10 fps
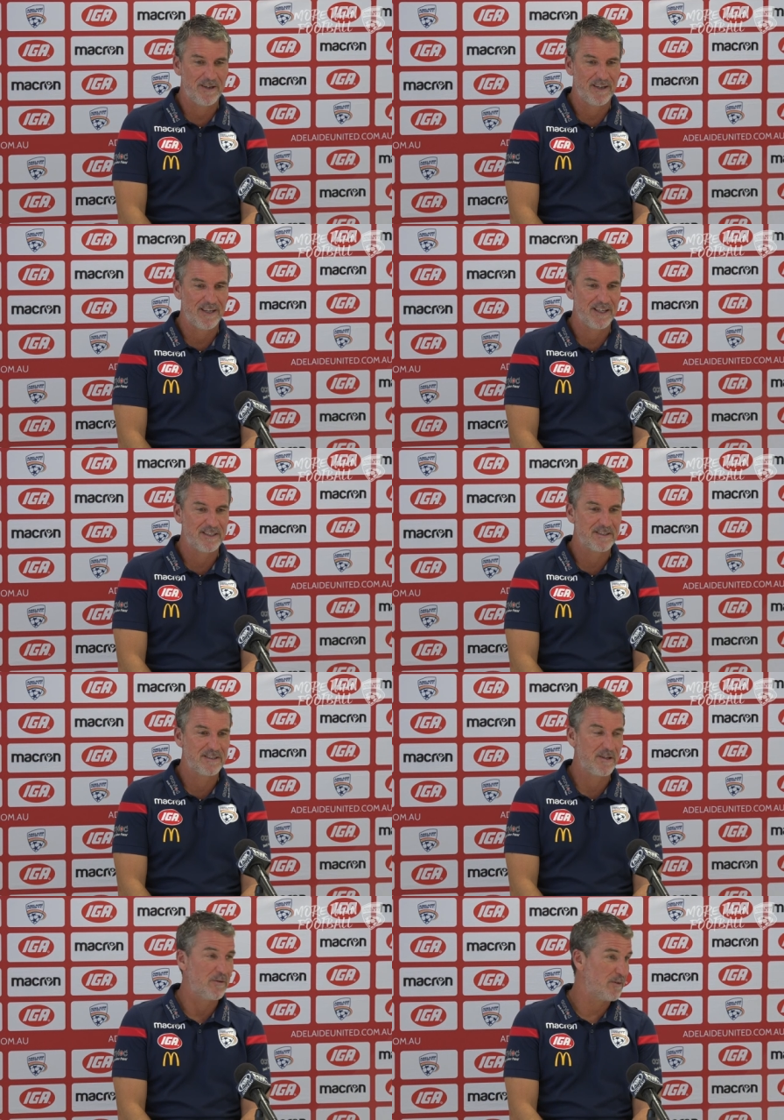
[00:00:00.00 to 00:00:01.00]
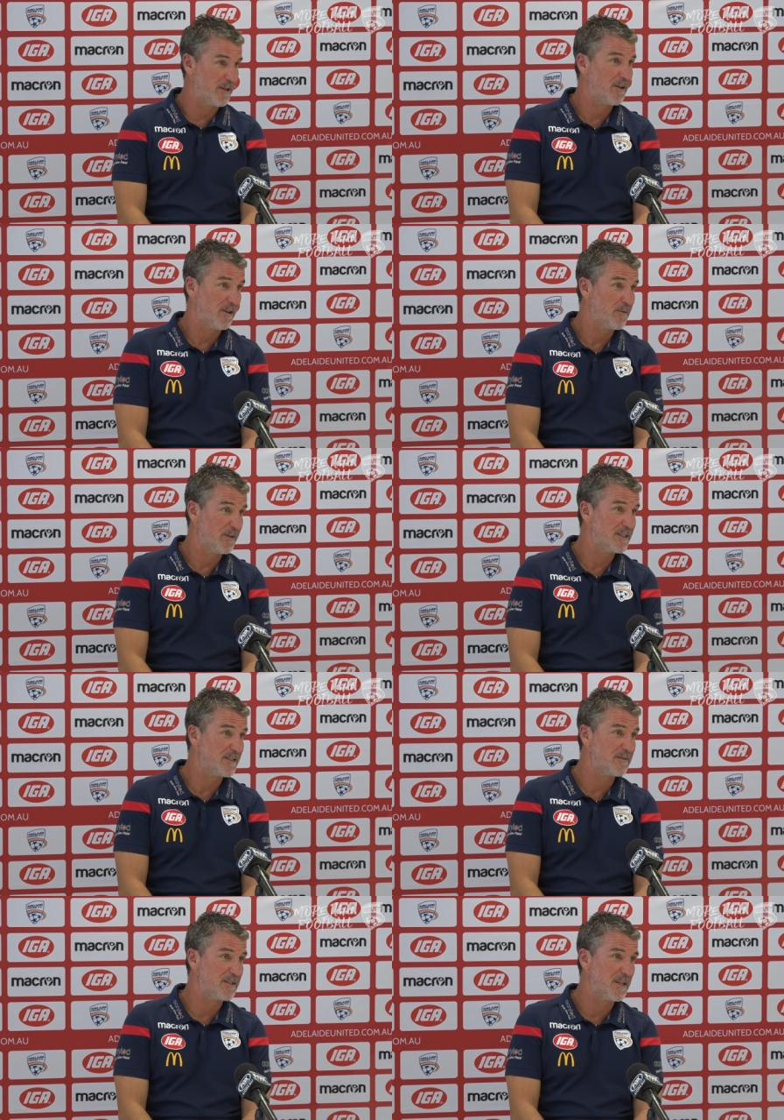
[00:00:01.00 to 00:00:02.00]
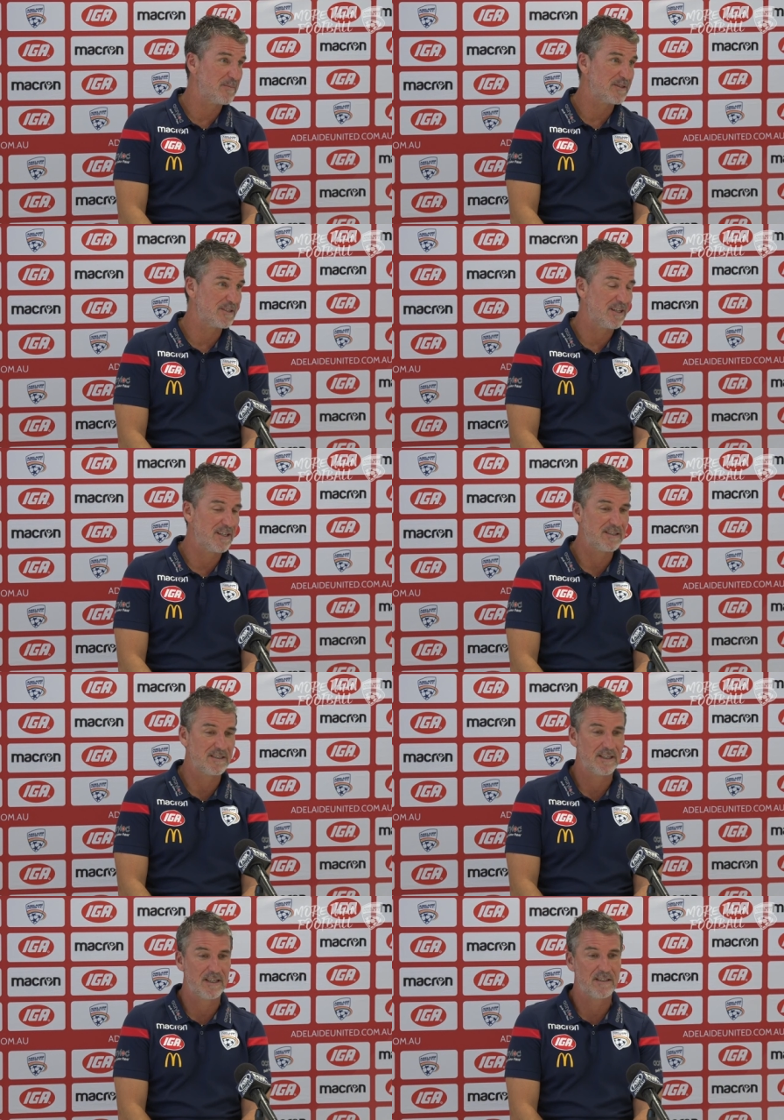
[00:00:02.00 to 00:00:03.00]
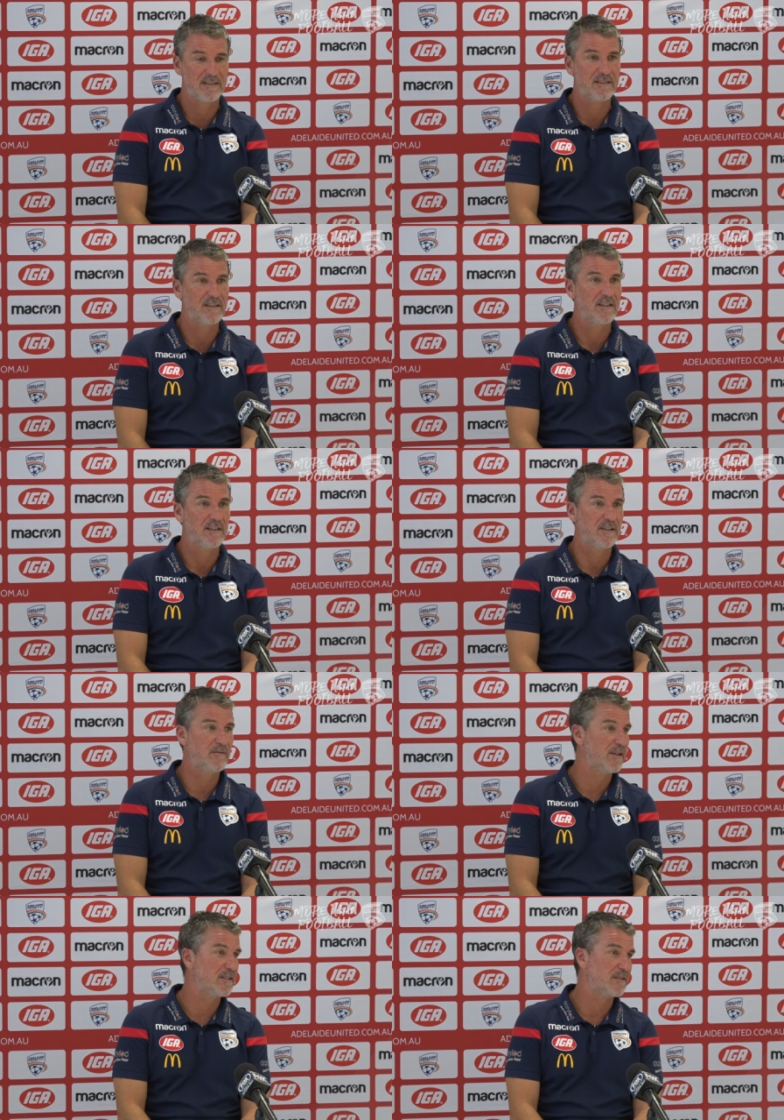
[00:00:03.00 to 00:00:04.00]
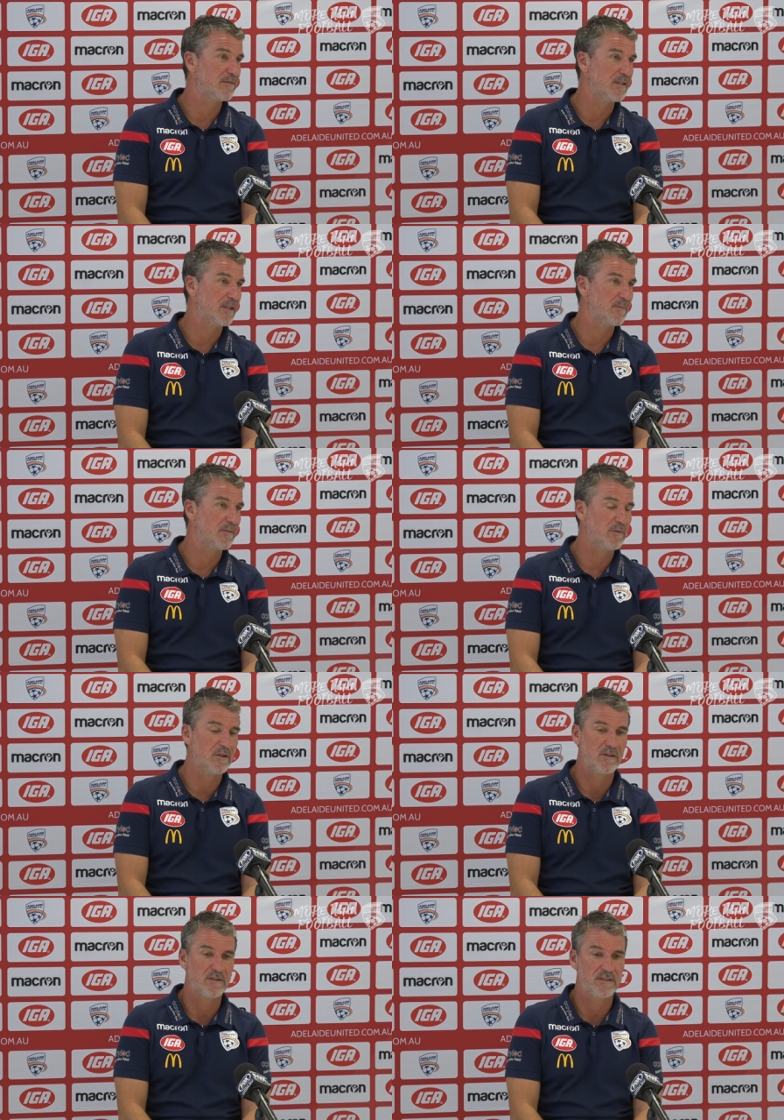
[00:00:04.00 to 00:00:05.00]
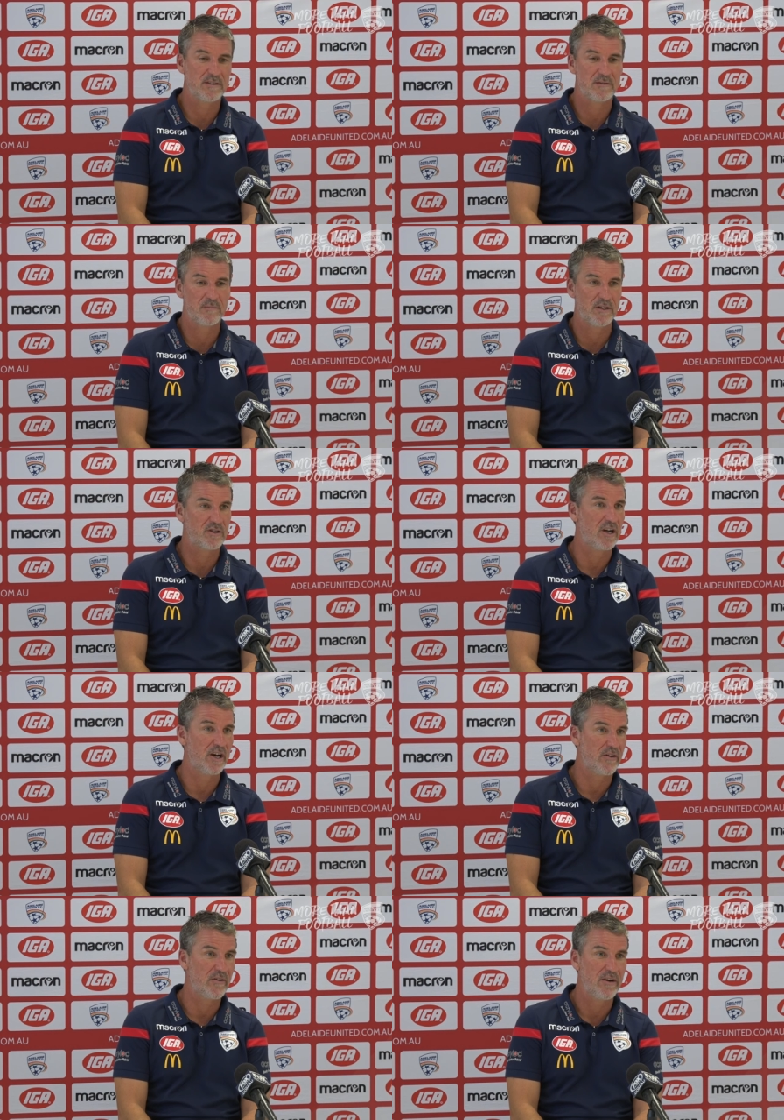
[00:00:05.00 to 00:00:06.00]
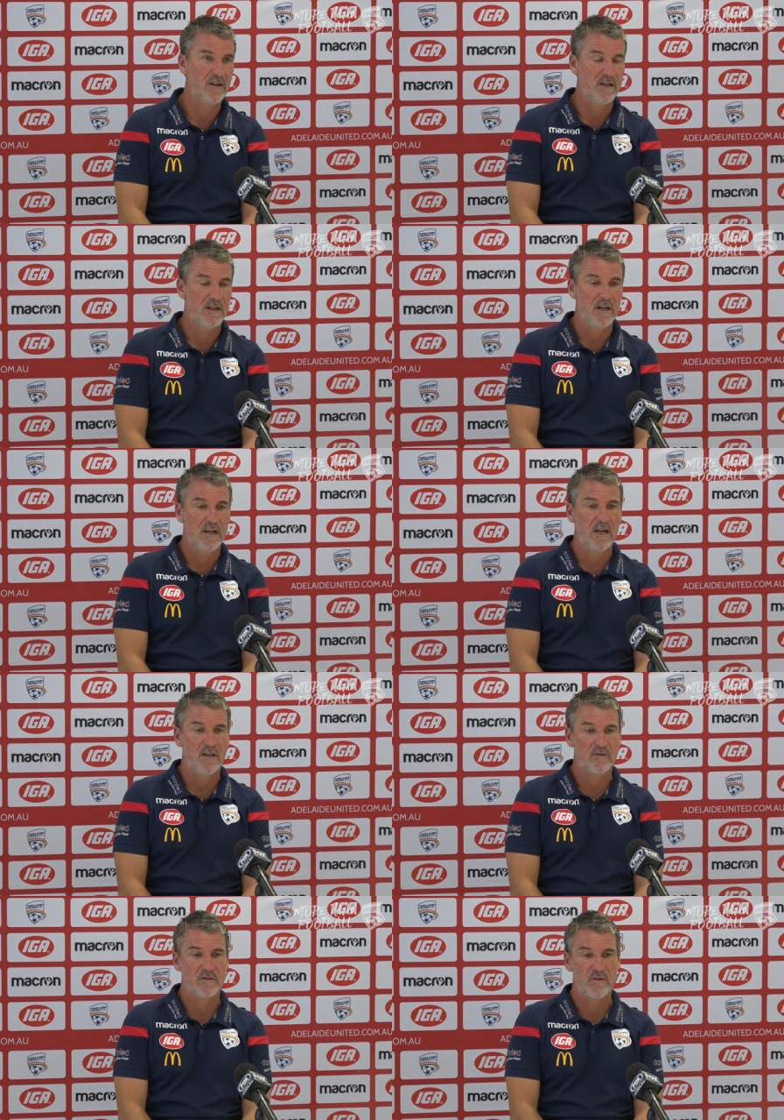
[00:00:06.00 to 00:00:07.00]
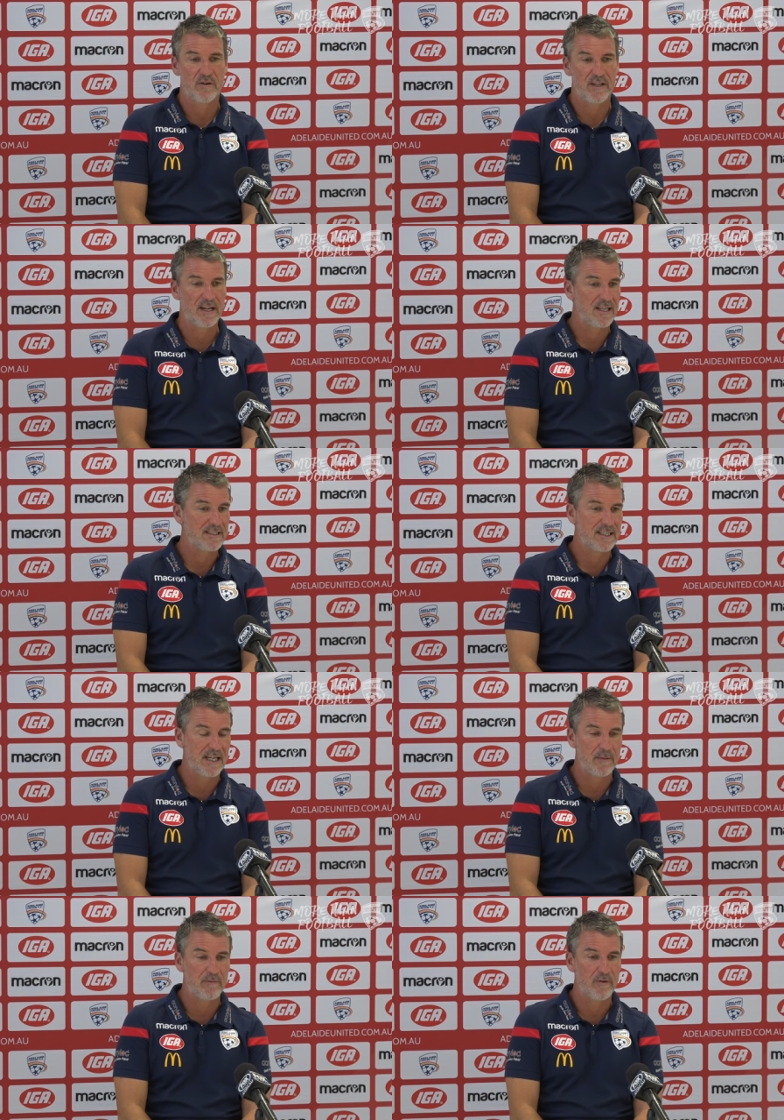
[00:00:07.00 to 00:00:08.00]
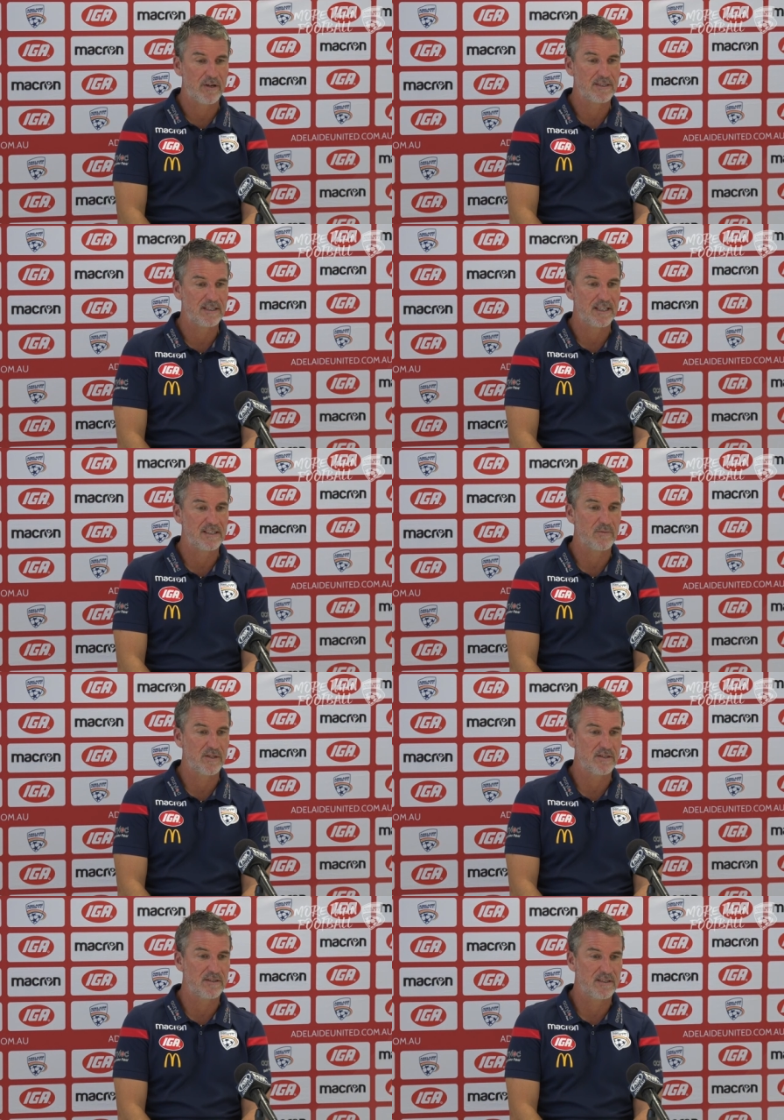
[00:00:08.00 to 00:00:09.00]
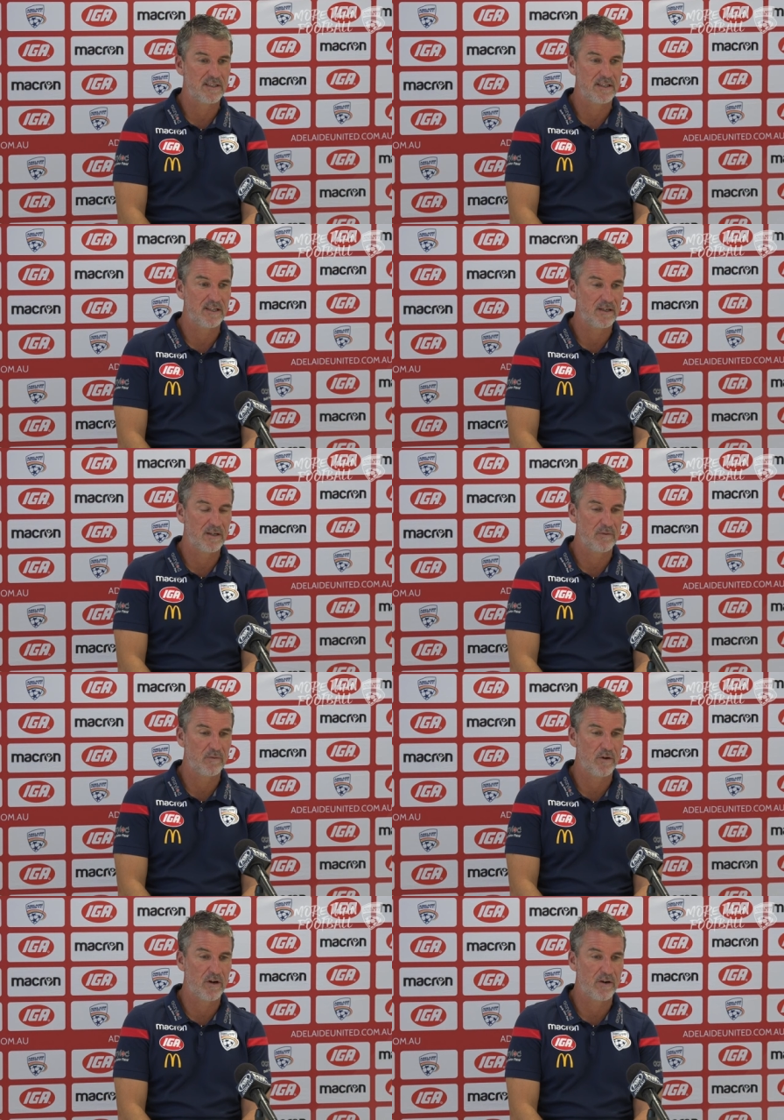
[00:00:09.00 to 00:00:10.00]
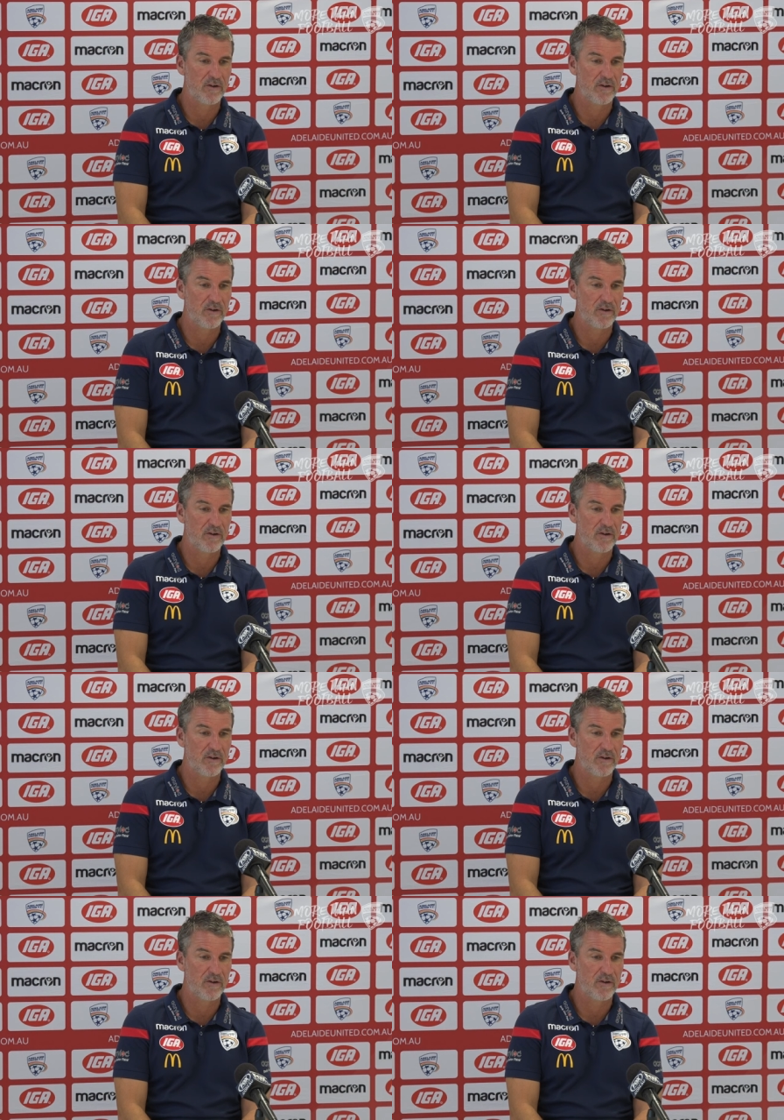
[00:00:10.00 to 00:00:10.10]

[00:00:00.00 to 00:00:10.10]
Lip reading: against offensive teams as against a defensive team because it's much harder. And you saw in the last game from us against Western Sydney, if you are